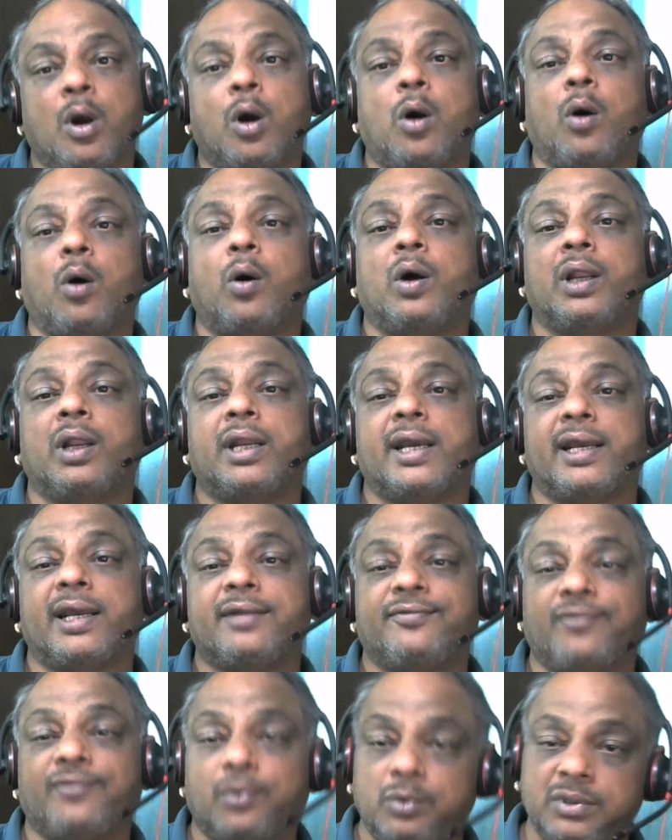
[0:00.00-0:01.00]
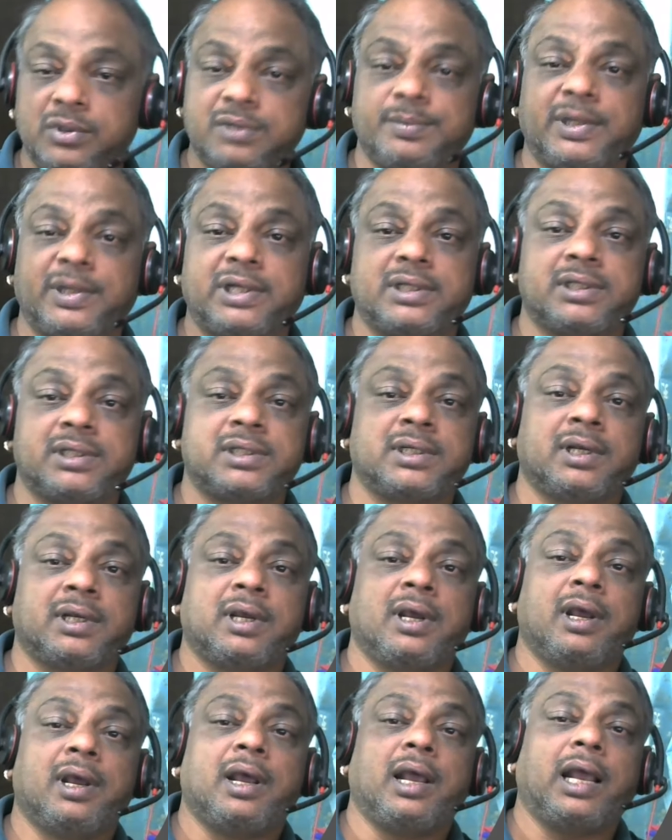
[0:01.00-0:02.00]
all enforcements
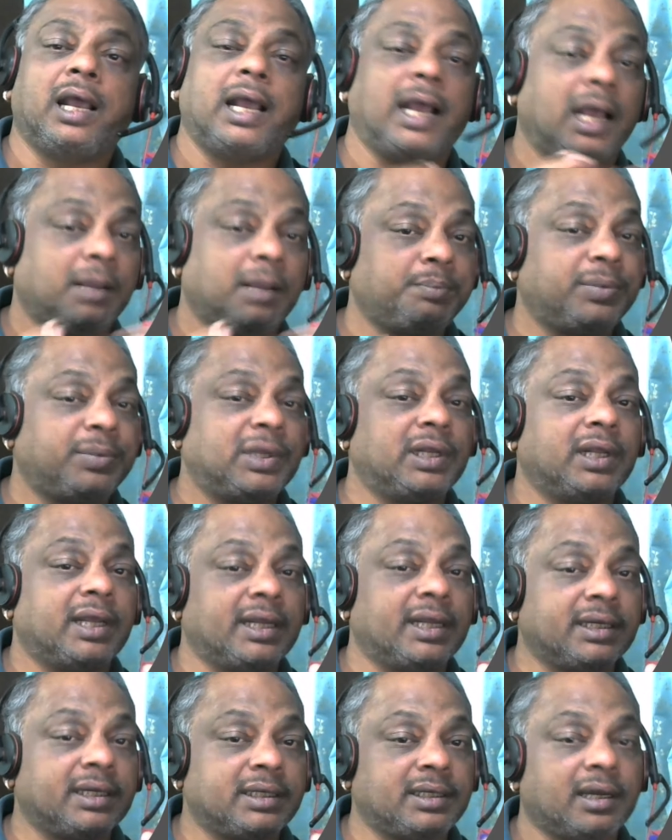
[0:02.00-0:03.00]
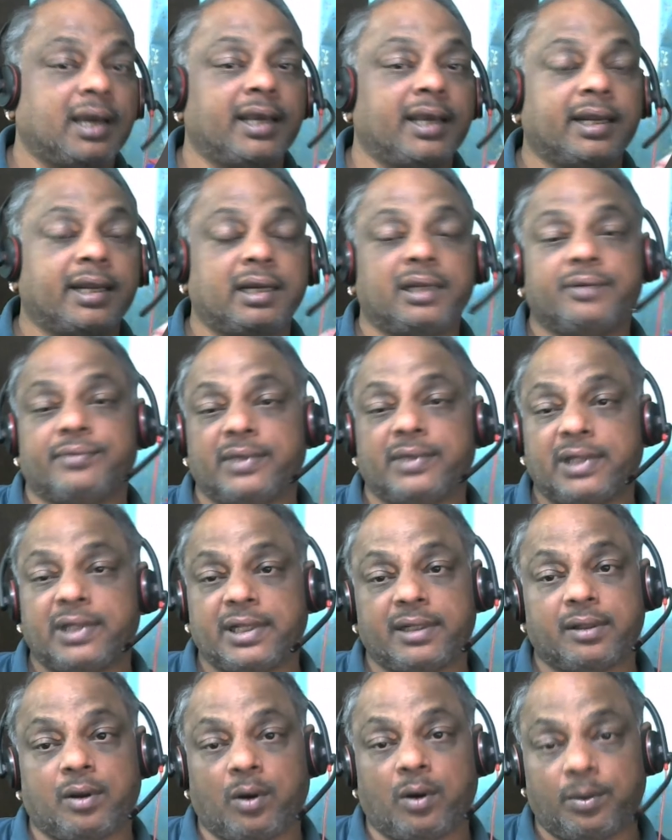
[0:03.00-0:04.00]
happen entirely
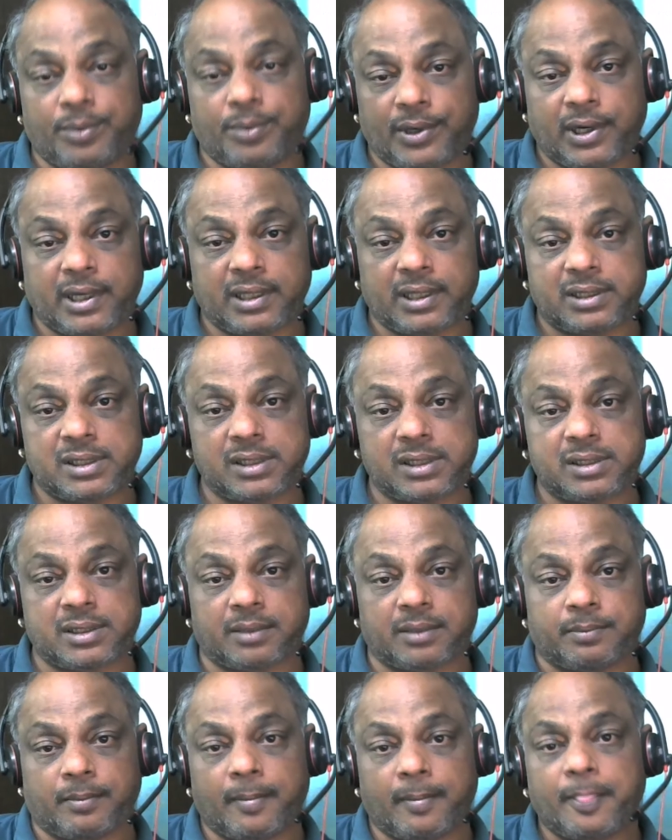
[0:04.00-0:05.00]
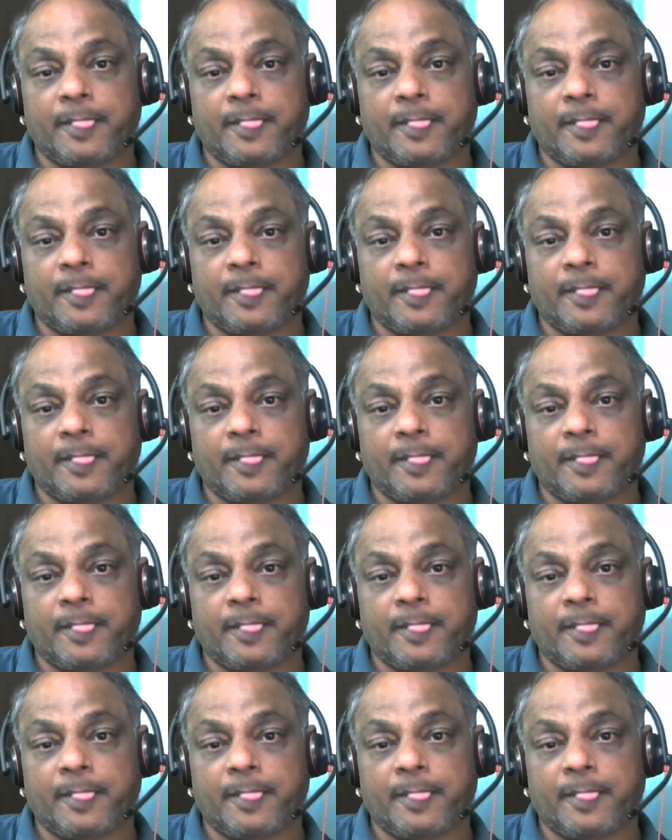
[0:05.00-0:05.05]
within the operating system.